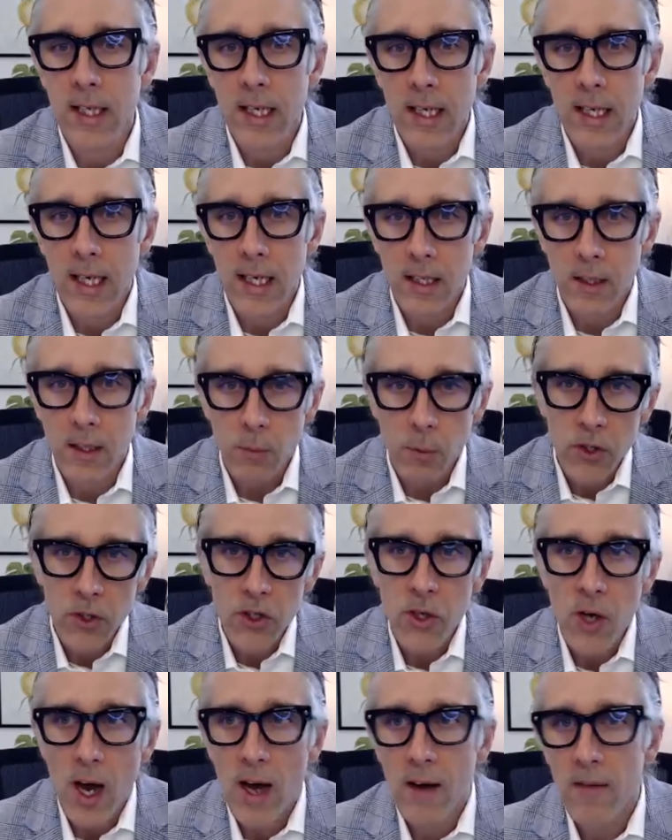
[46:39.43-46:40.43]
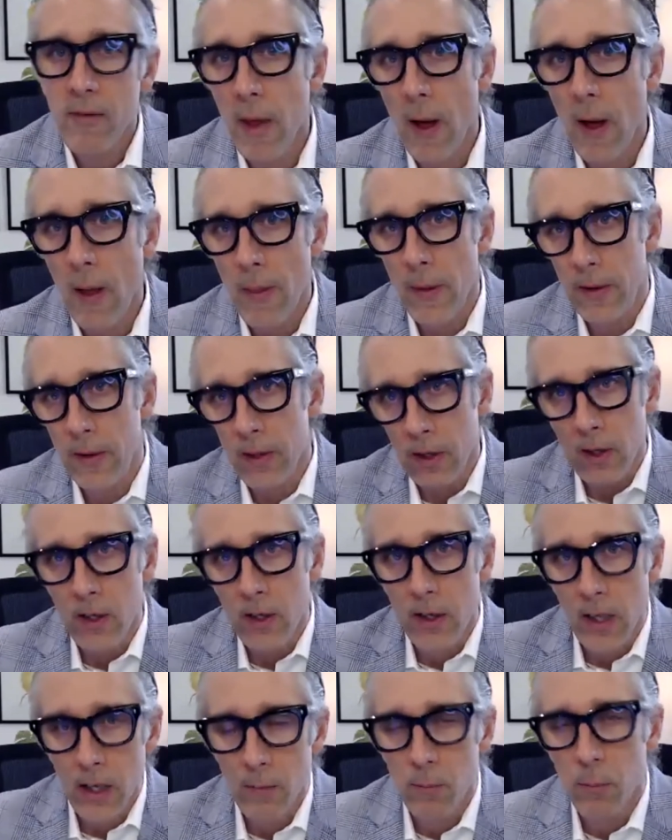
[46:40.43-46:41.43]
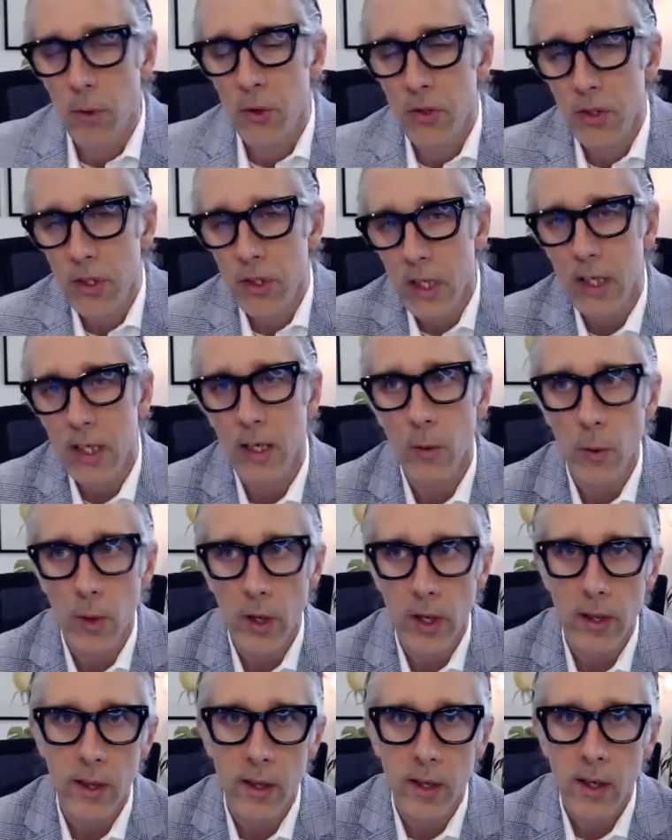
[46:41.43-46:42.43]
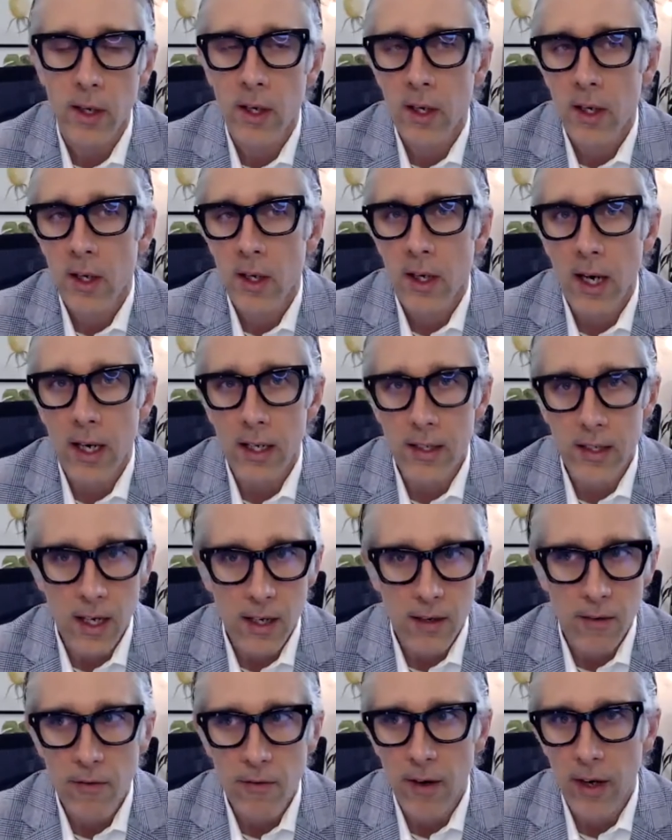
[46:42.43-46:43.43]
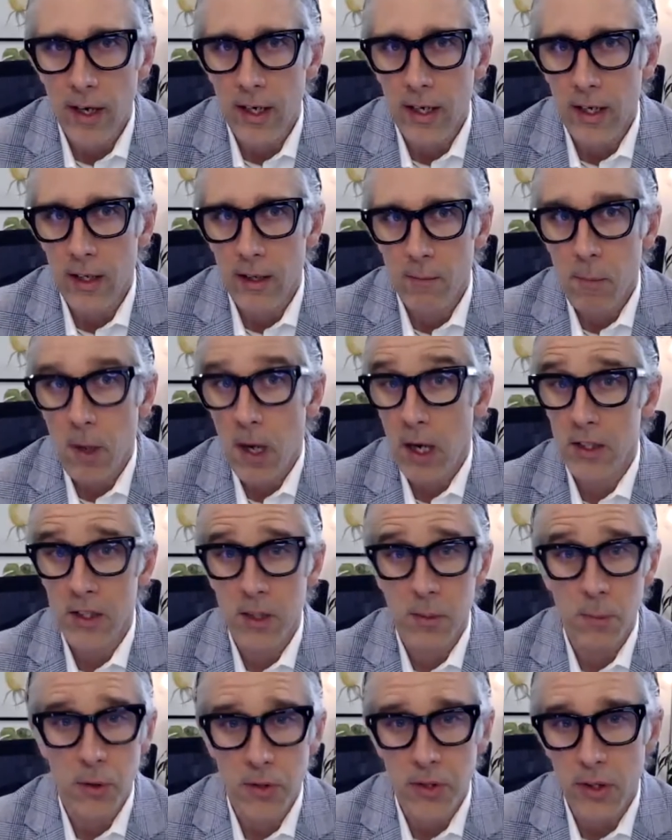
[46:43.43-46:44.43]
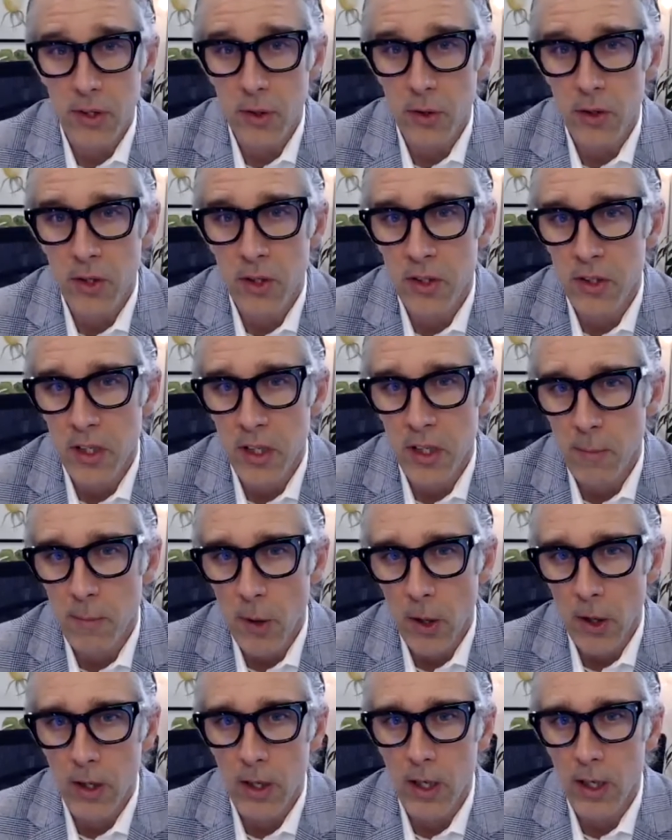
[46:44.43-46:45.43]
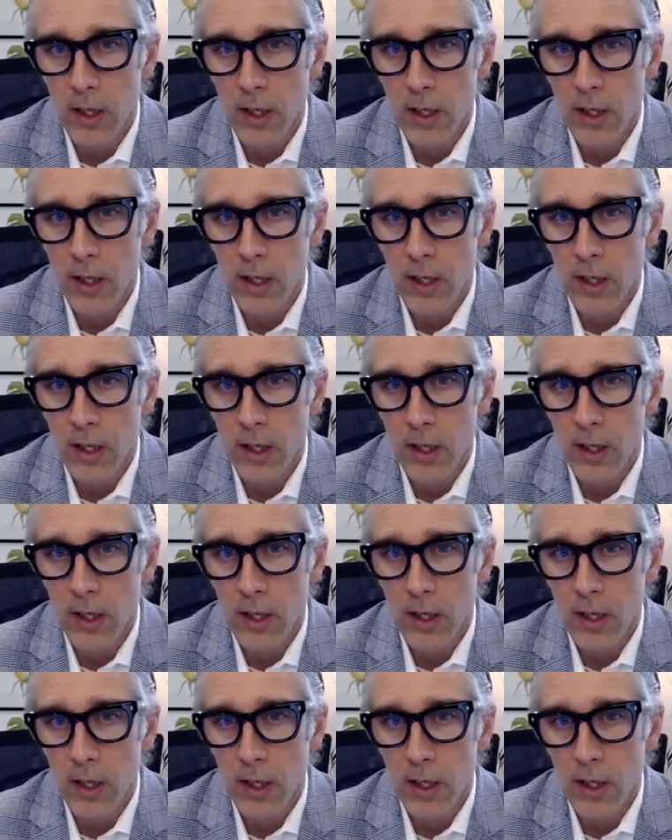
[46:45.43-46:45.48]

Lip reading: and then once you have that, then proceeding with identifying possible solutions in the market.